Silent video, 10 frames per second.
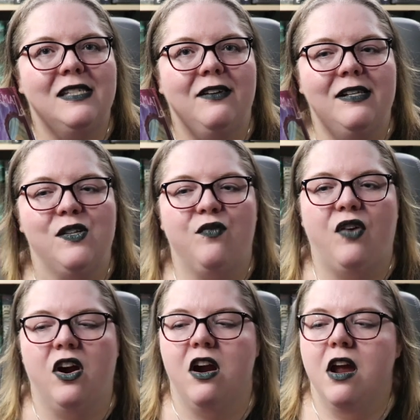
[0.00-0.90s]
series so
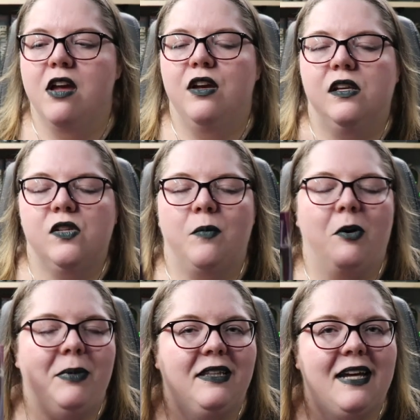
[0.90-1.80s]
far. So I'm
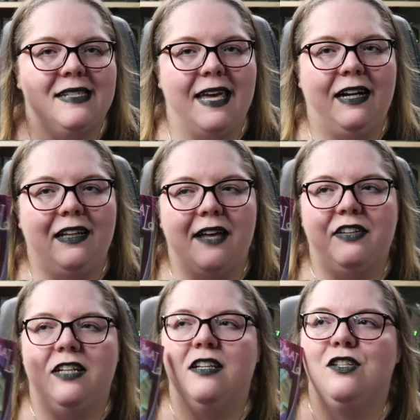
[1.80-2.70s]
hoping that 10 and
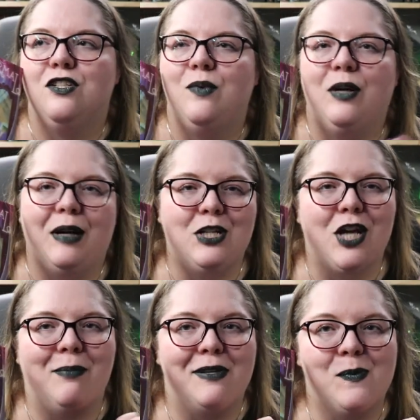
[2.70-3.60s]
11 do a great
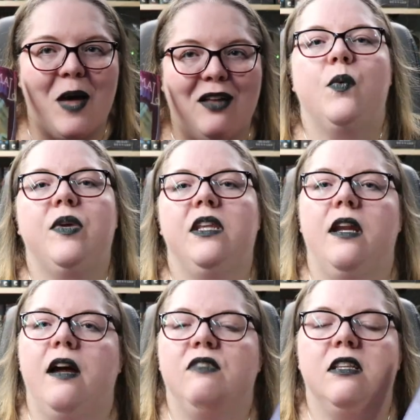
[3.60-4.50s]
job as well. We
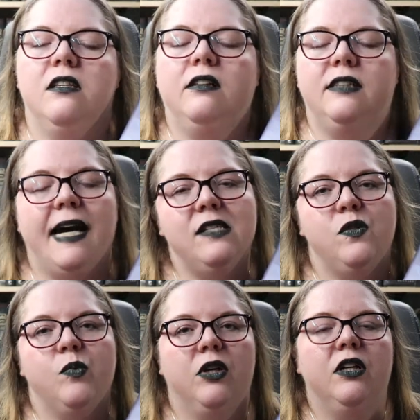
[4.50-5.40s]
then have The
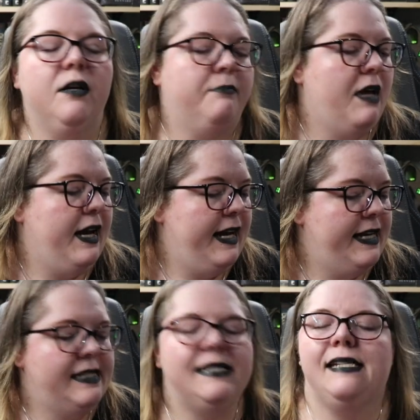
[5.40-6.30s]
Last Word
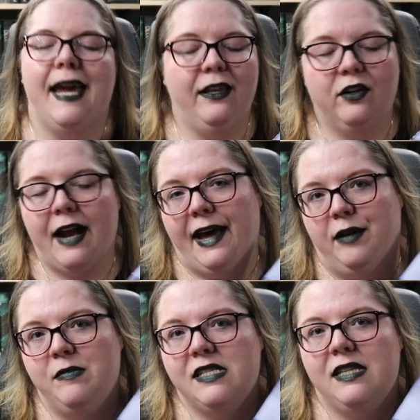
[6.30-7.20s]
by Taylor
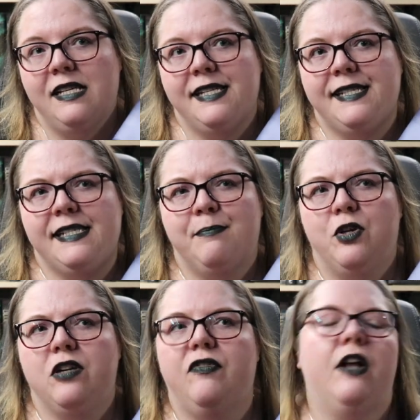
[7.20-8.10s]
Adams. This
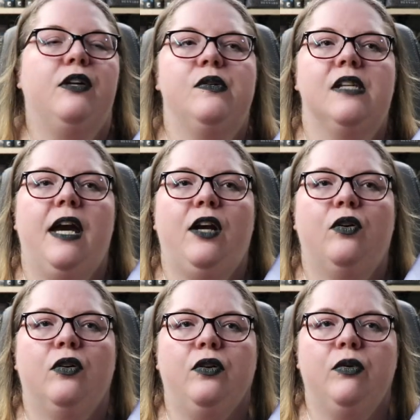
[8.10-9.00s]
book follows a
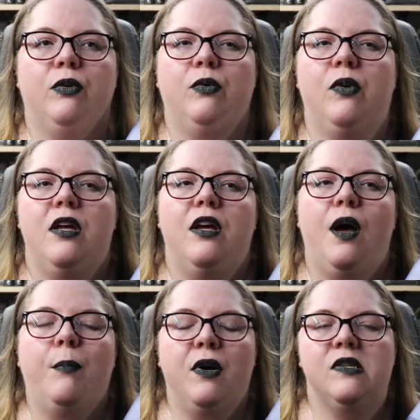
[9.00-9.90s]
girl who
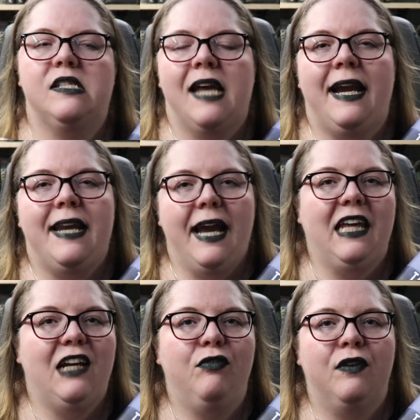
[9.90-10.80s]
posts a
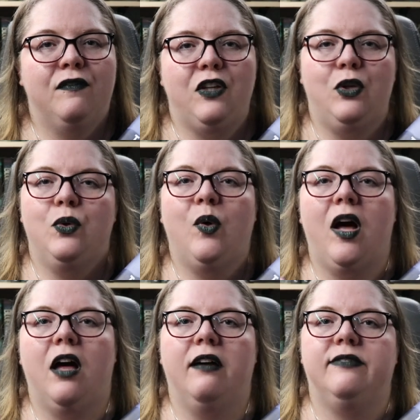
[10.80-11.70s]
negative review
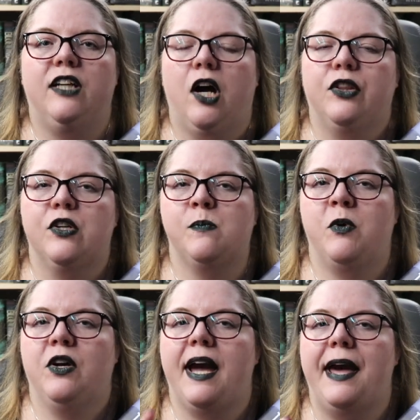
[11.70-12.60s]
of an author's
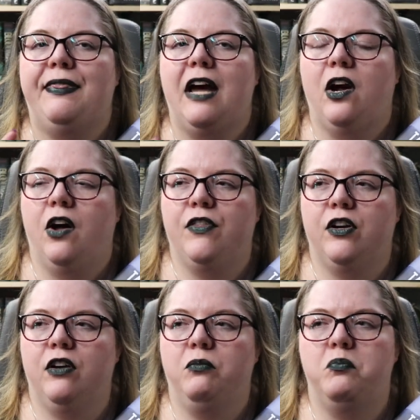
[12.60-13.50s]
book and that
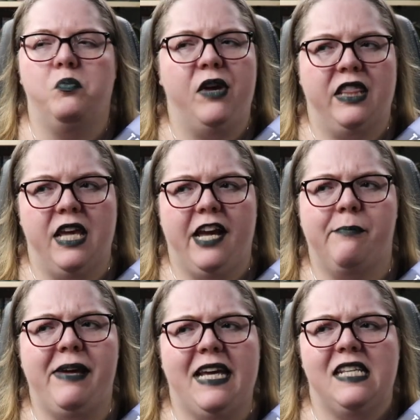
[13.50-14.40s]
author we
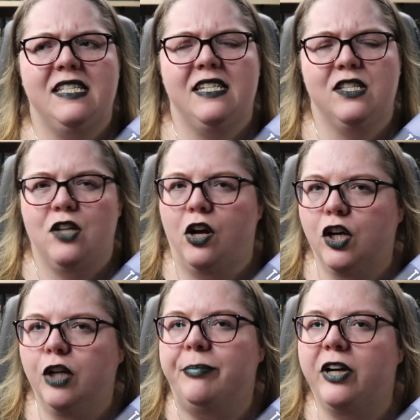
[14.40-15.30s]
think begins to
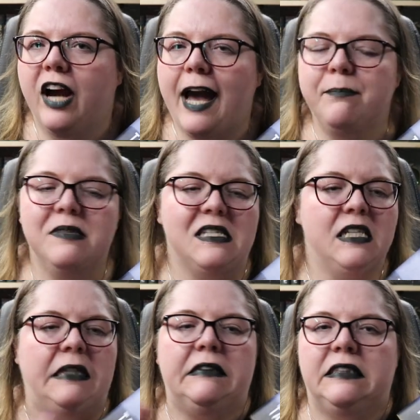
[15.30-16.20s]
stalk her
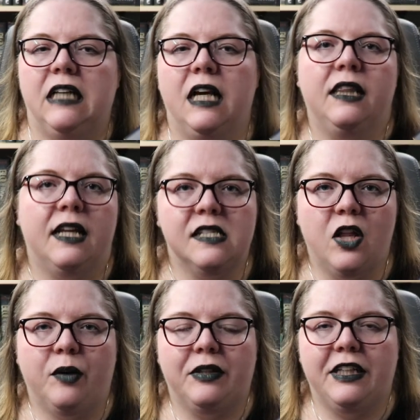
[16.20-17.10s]
perhaps. That's
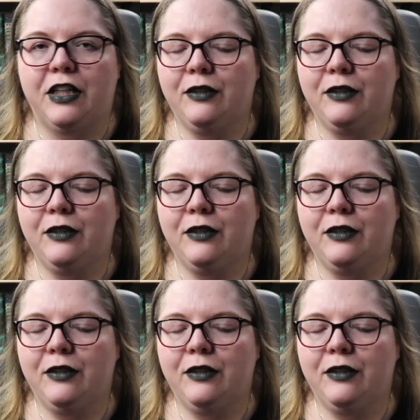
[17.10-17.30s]
all I really